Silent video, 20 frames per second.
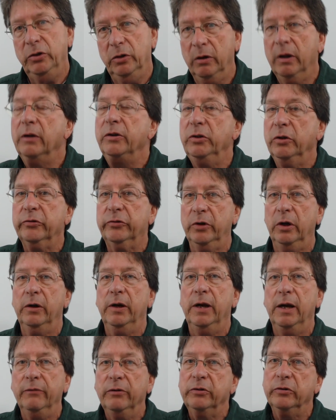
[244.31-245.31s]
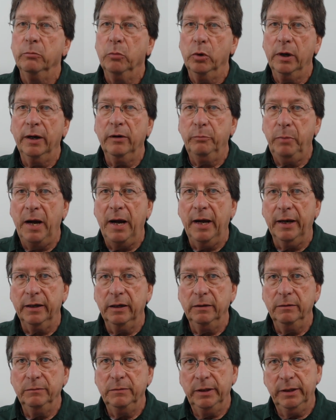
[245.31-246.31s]
you'll start having some more out of
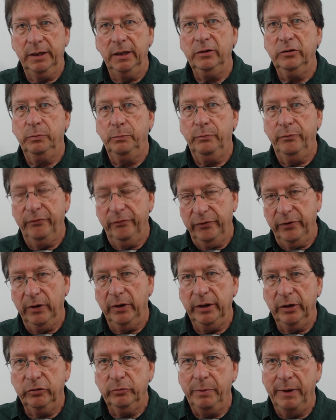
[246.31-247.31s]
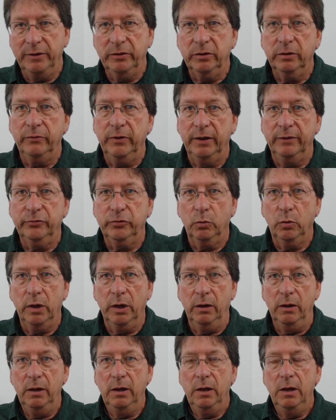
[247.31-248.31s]
pocket. It gets fairly expensive after a
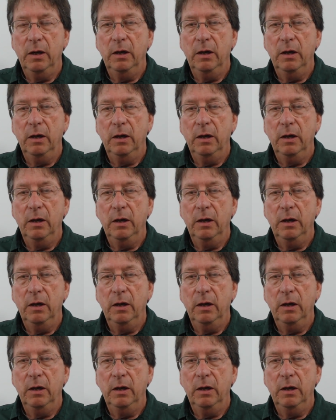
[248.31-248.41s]
while.